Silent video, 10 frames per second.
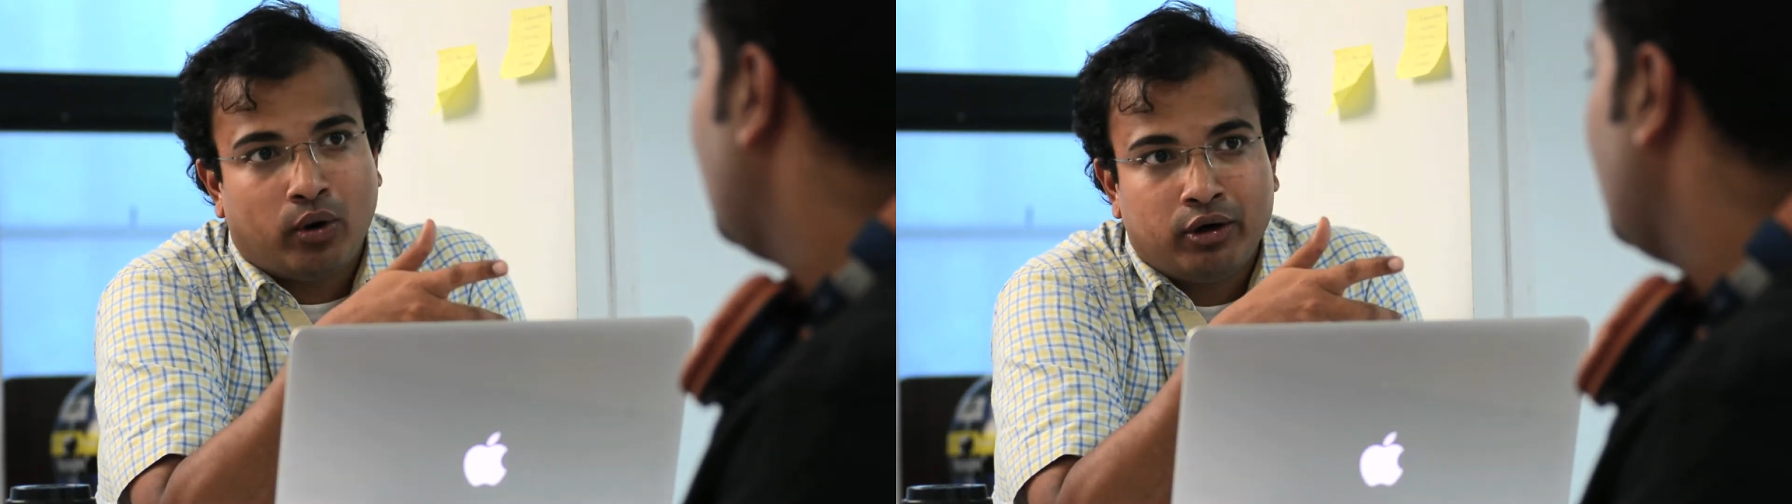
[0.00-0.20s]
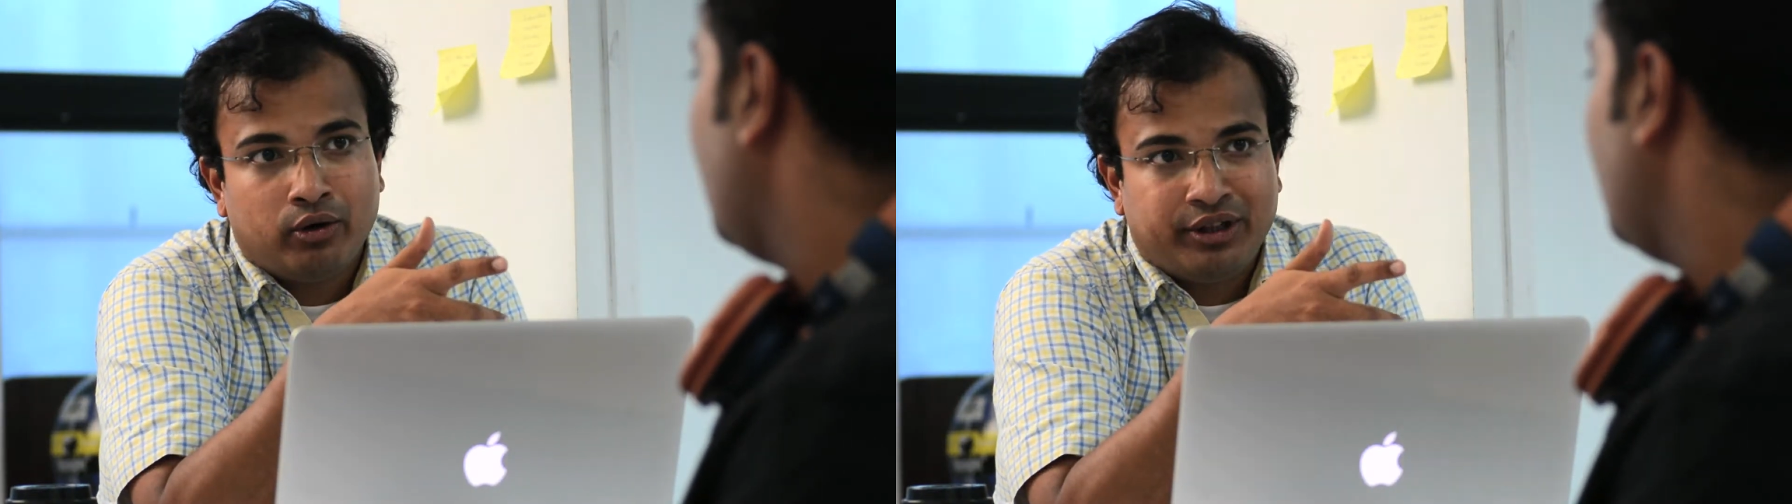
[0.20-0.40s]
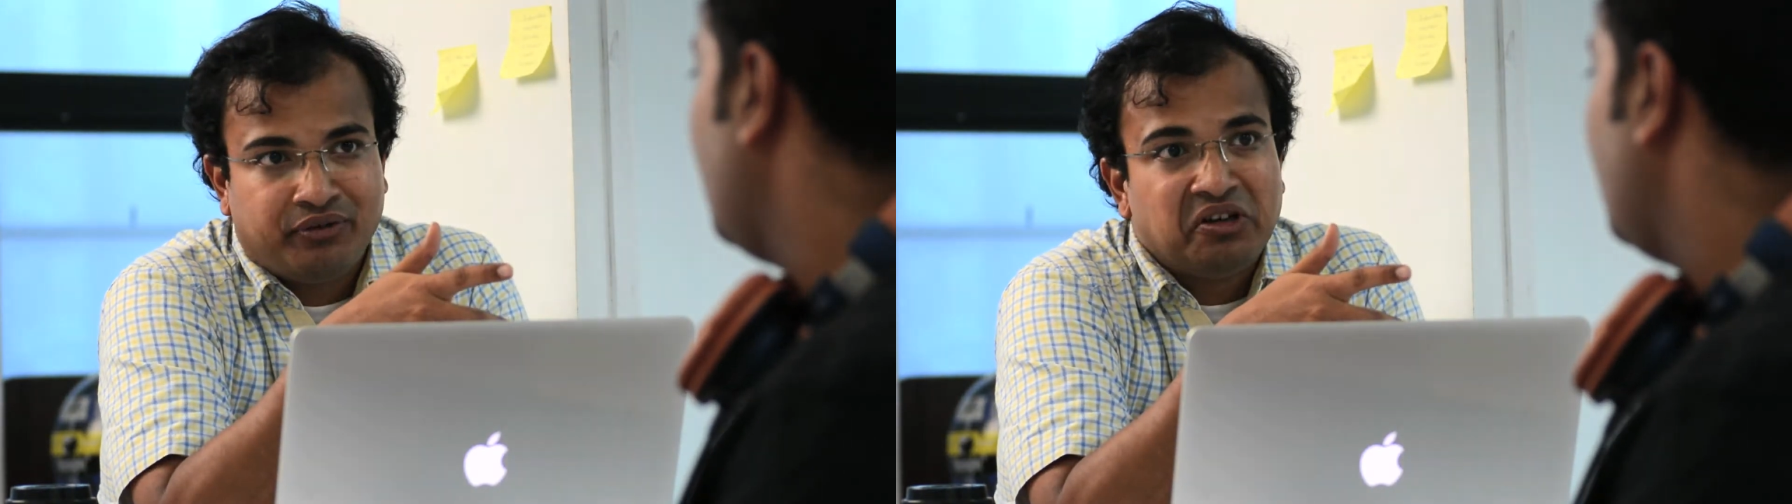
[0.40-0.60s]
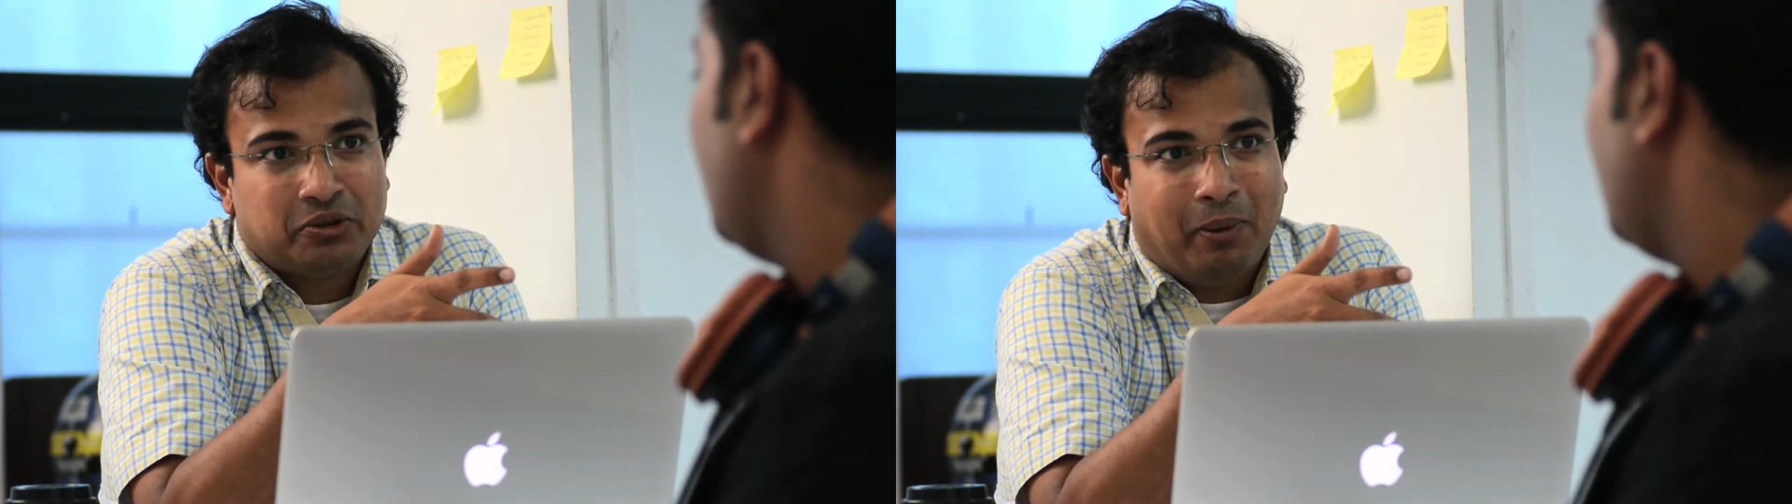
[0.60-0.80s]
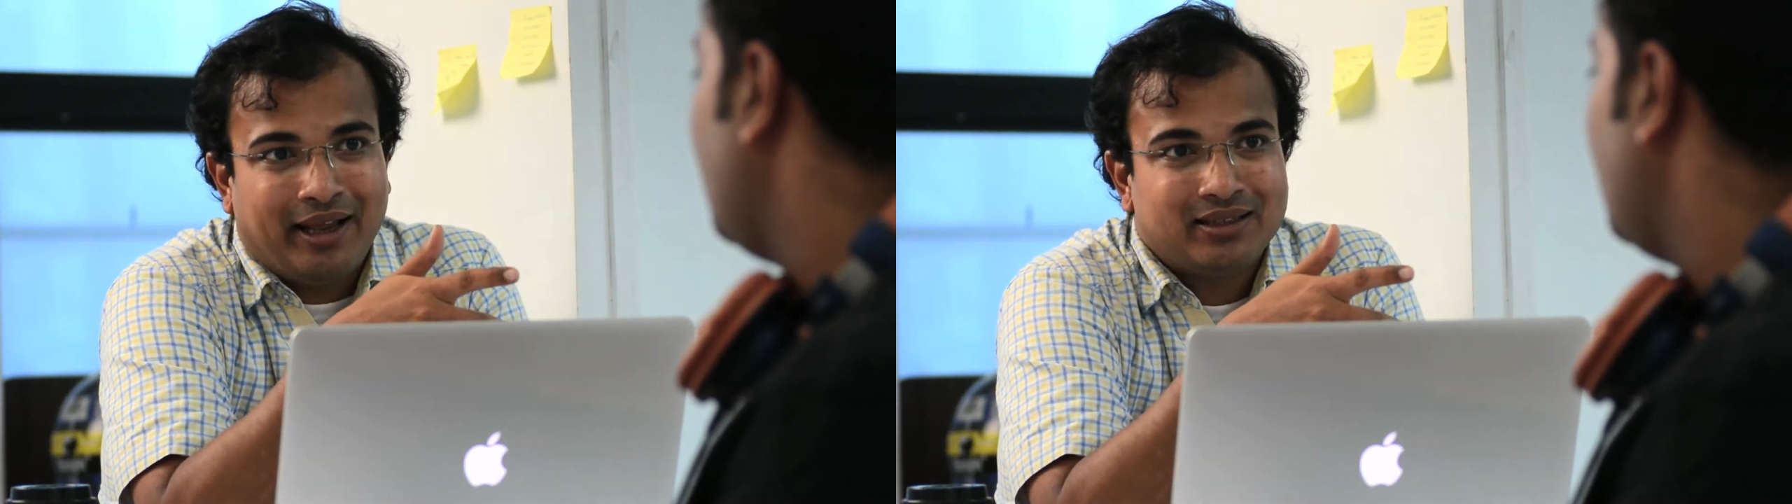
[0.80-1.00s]
want to do in the
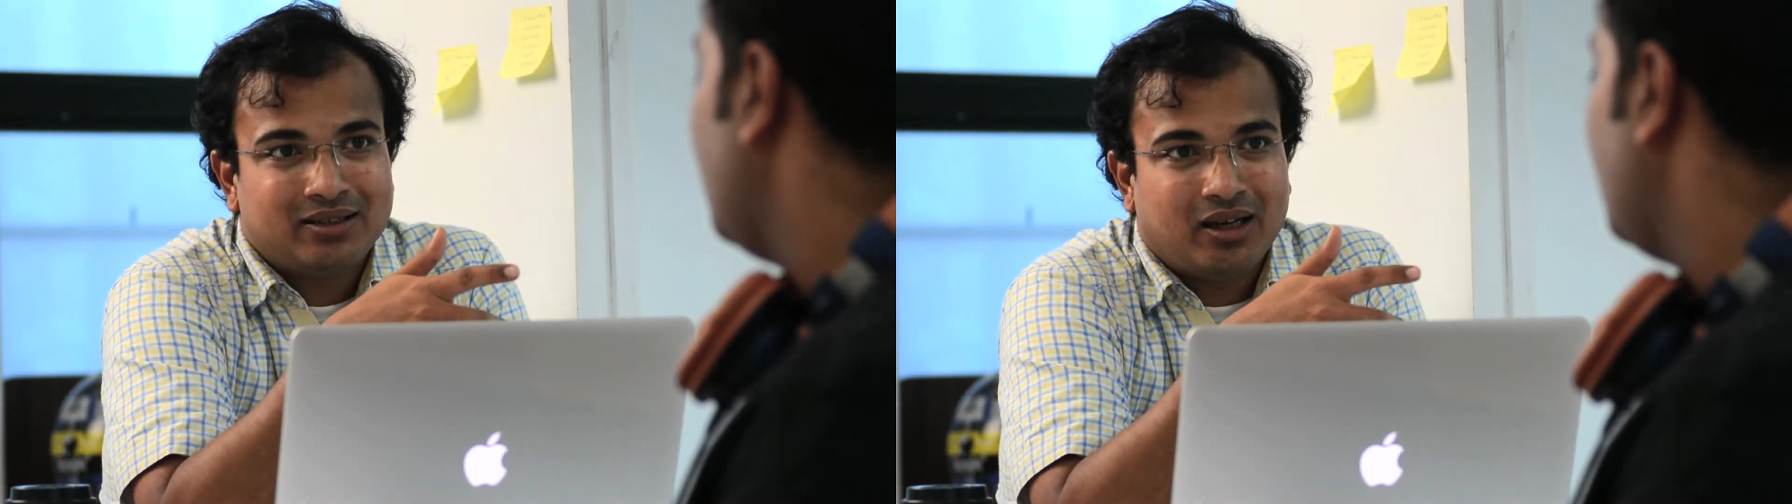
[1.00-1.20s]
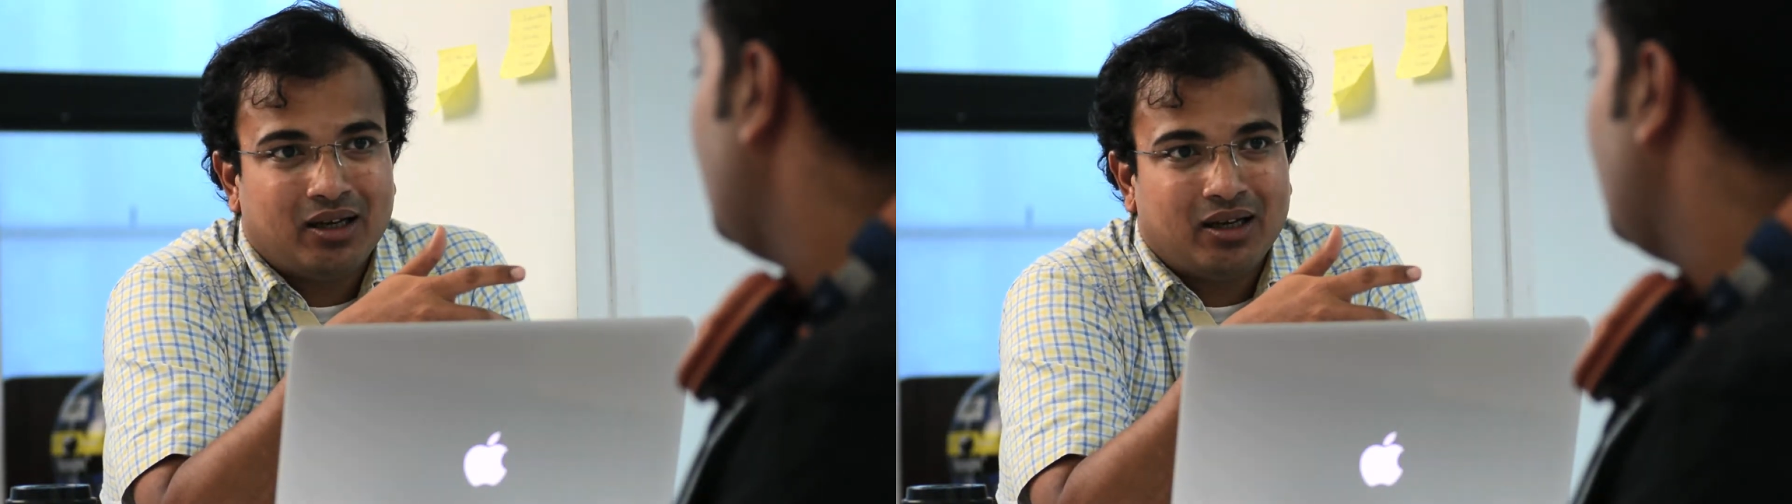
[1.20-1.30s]
first place.